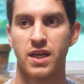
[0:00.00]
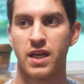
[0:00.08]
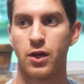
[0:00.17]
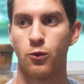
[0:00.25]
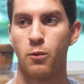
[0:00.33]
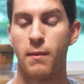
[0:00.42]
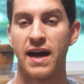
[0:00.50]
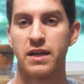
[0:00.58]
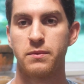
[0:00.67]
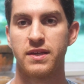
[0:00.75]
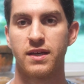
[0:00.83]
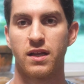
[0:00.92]
It reminded
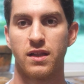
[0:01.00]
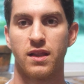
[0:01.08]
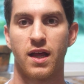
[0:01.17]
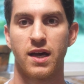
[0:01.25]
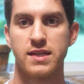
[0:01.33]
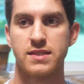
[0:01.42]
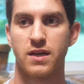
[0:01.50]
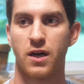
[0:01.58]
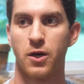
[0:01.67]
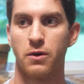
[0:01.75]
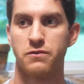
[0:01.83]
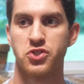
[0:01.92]
me a lot of